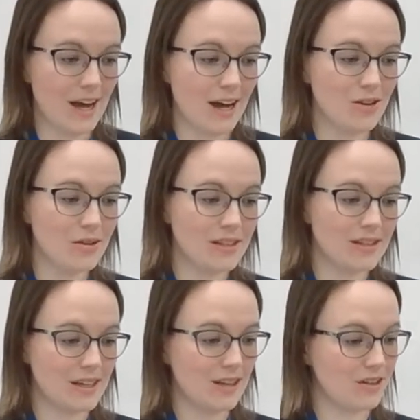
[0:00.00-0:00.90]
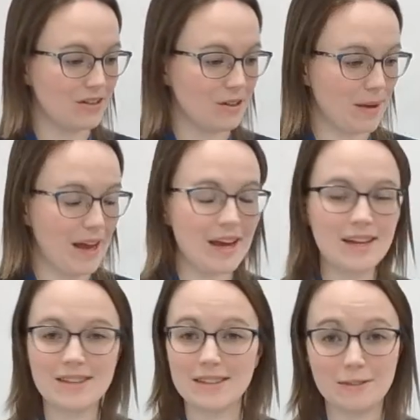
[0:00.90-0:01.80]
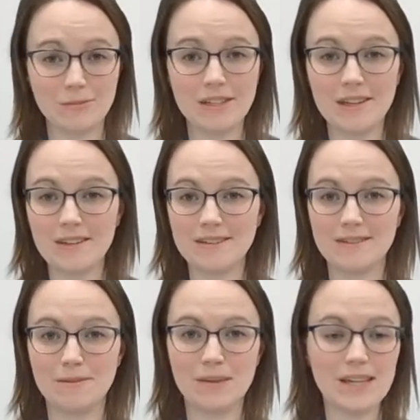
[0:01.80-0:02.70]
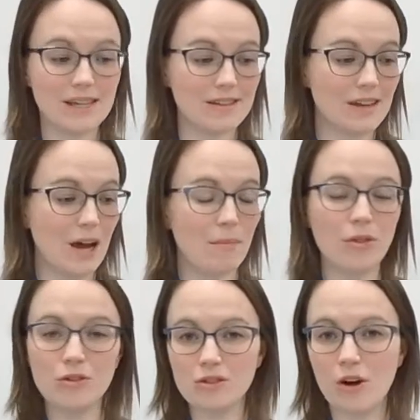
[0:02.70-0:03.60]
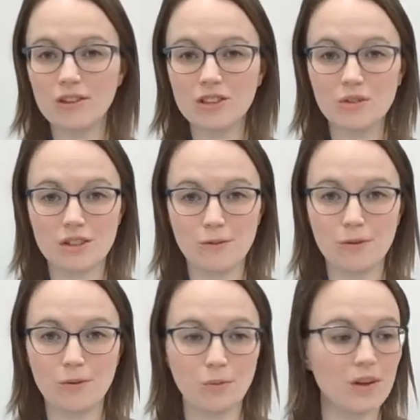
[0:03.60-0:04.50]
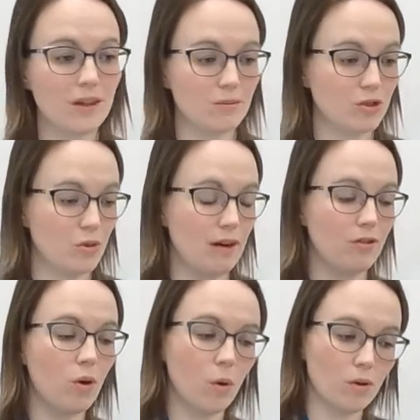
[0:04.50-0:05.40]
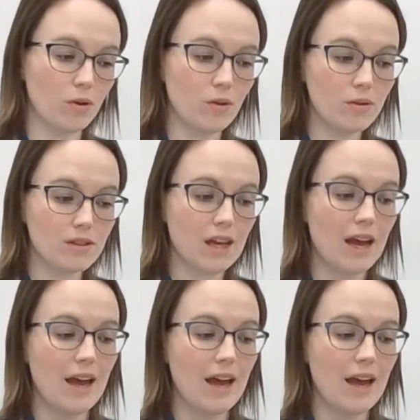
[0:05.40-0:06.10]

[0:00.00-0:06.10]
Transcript: And you can see there's some A's and some D's and some E's, but there's also different rhythms. So you have quarter notes,